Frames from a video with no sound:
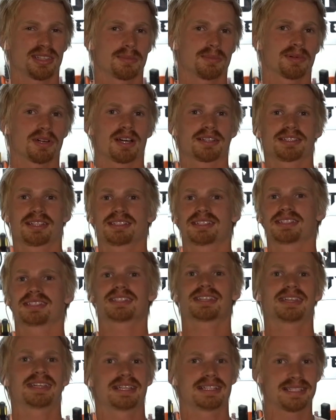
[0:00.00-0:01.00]
The process
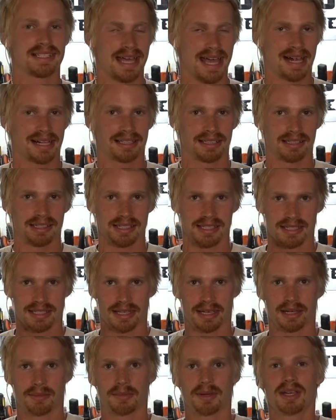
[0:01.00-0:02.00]
is exactly the
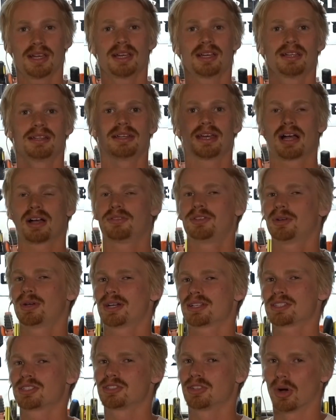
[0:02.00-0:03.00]
same. Now, if you
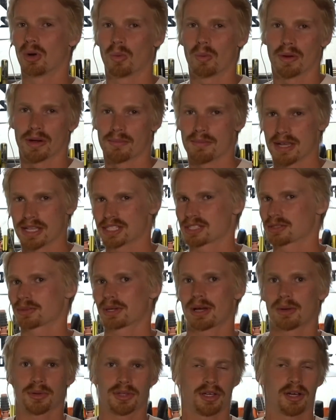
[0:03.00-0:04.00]
guys don't want to mess
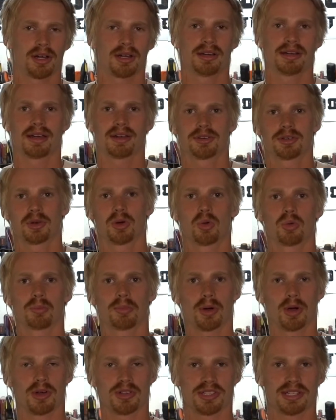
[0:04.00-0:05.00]
around with cutting down your own
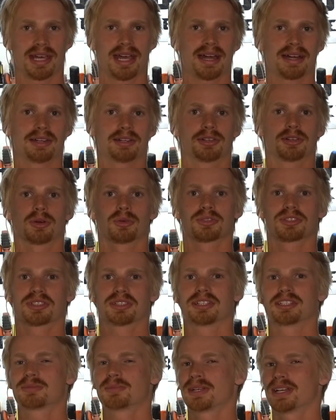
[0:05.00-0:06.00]
bars and adding your own
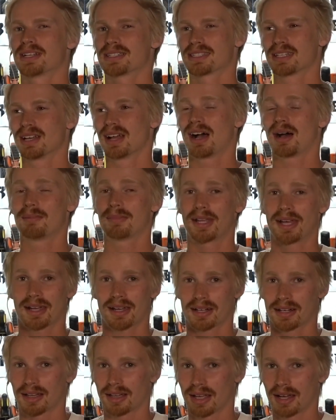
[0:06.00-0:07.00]
slits, because I'm not
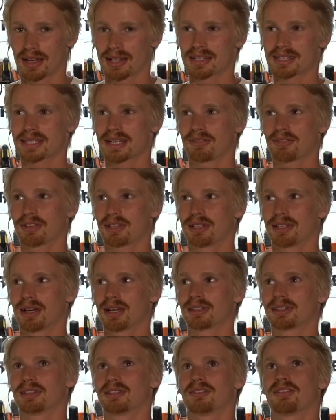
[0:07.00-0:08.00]
going to lie, it's definitely
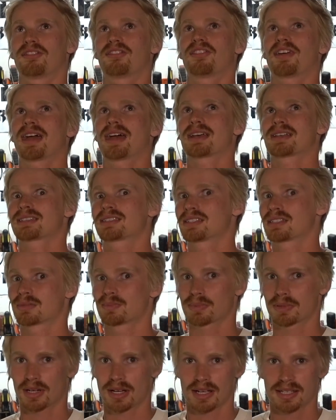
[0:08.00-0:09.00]
not the
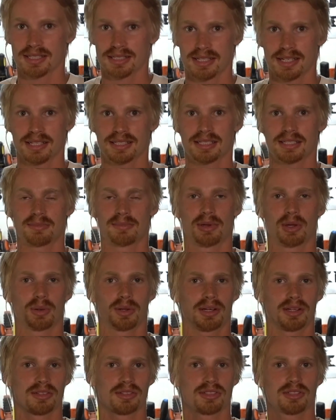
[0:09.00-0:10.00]
fastest process in
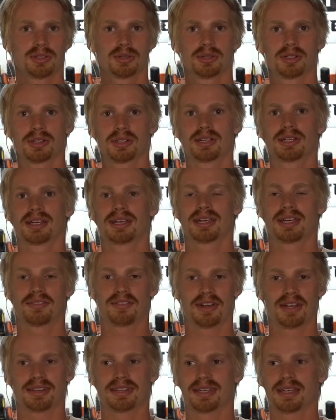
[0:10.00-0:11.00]
building a scooter. If
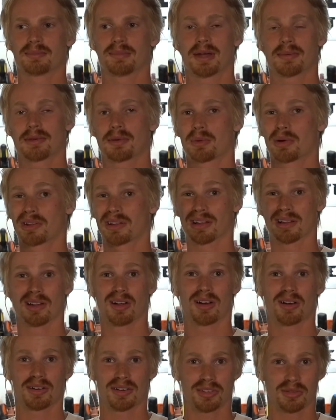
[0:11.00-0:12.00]
anything, it might be one of the
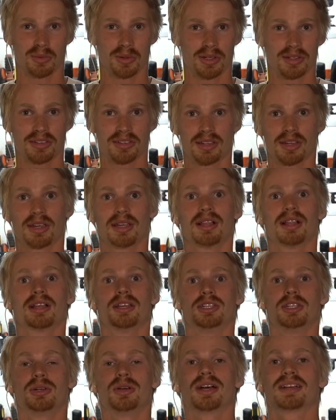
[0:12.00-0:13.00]
longest ones
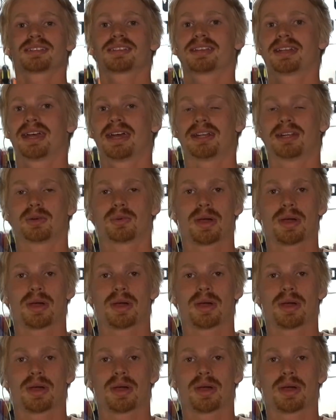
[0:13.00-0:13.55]
you guys can head to